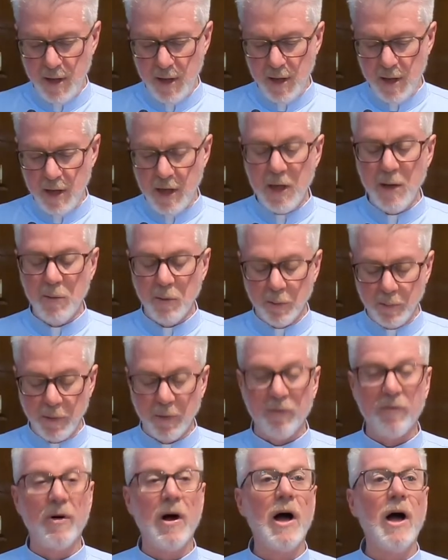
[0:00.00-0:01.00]
He will
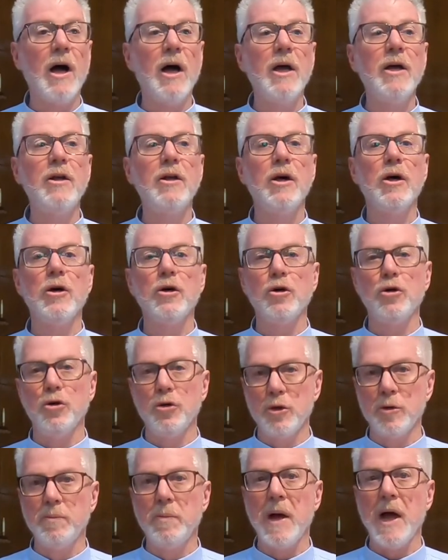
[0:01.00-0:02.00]
provide
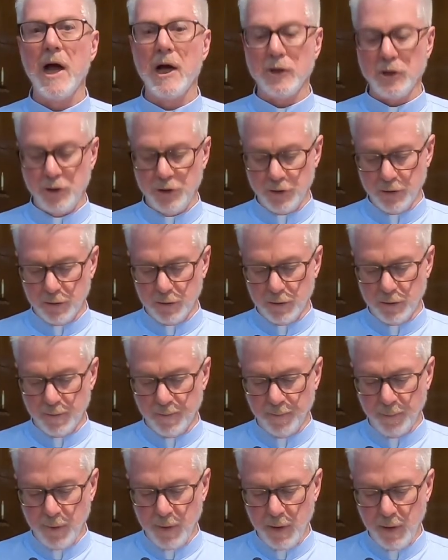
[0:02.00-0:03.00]
good pasture.
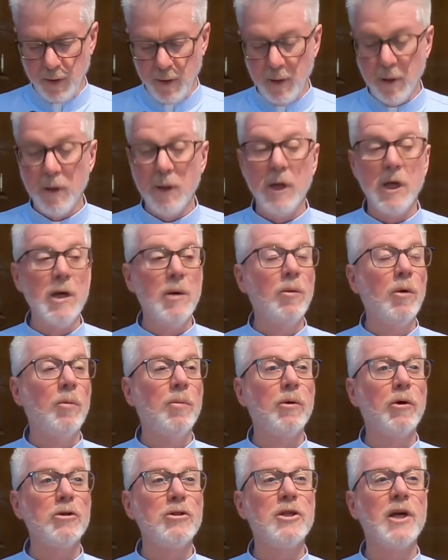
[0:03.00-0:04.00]
He will
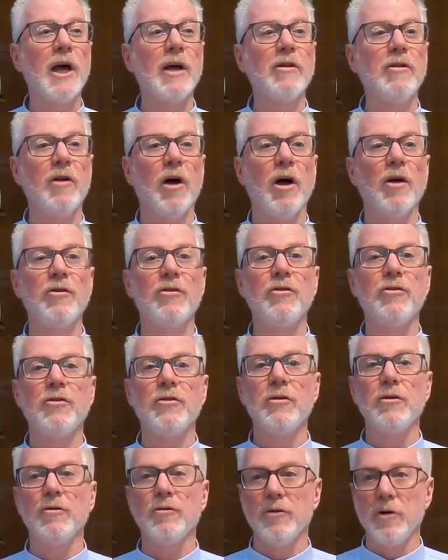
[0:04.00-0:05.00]
protect us
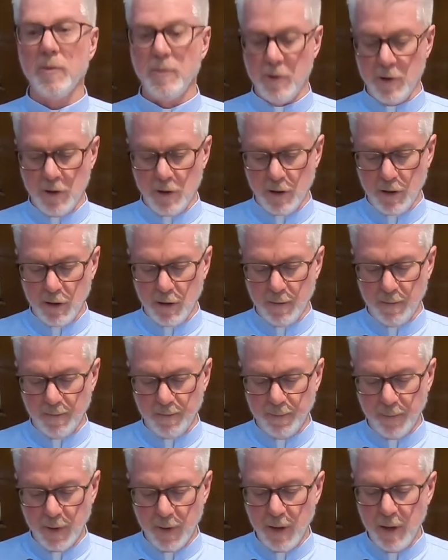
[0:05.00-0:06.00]
from harm.
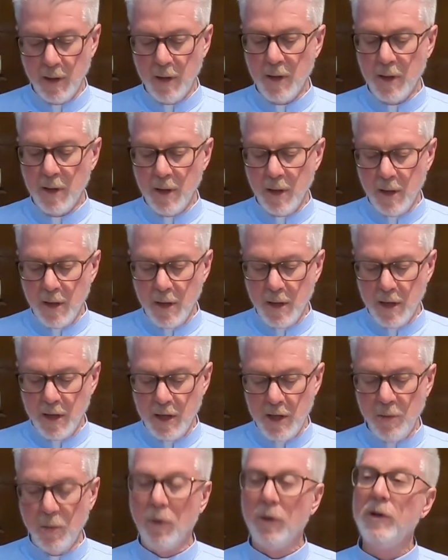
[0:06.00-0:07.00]

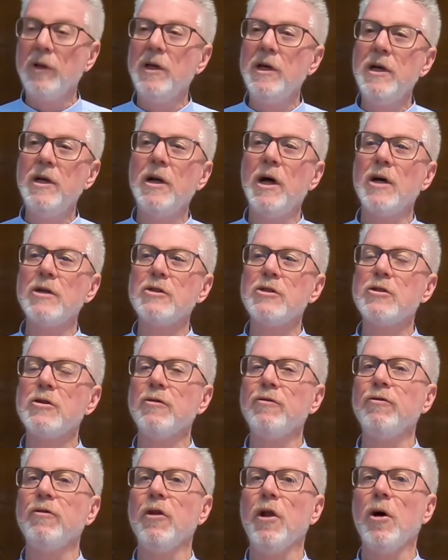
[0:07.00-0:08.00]
He will lead us to
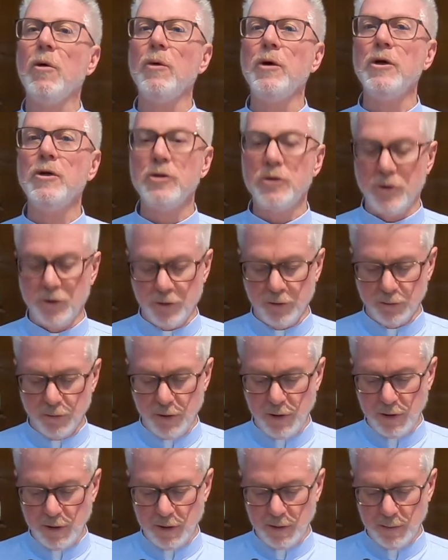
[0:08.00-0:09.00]
flowing
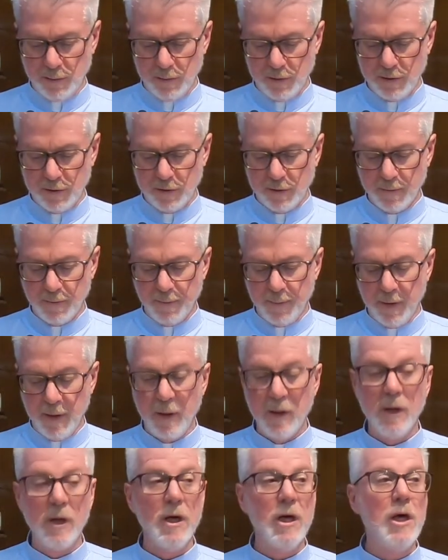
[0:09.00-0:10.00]
streams.
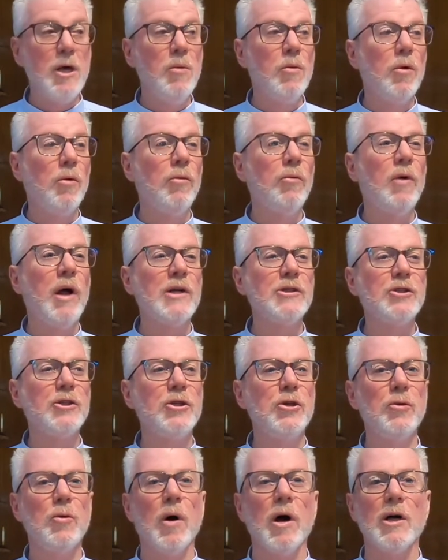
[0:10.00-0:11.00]
He will
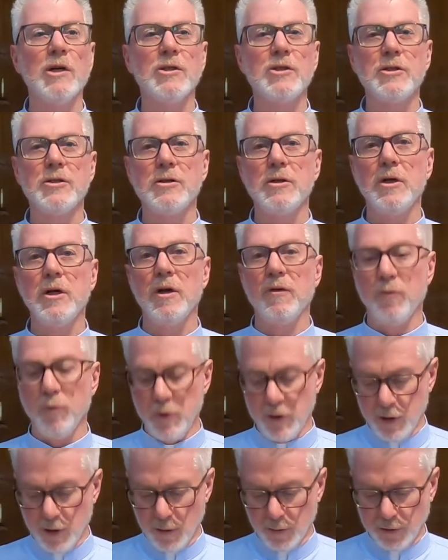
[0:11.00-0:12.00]
rescue us if we
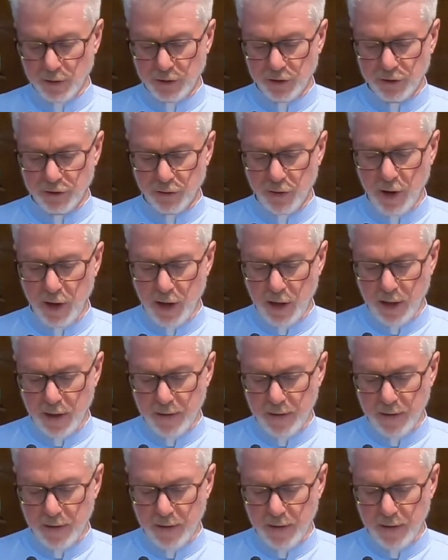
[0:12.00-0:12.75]
go astray.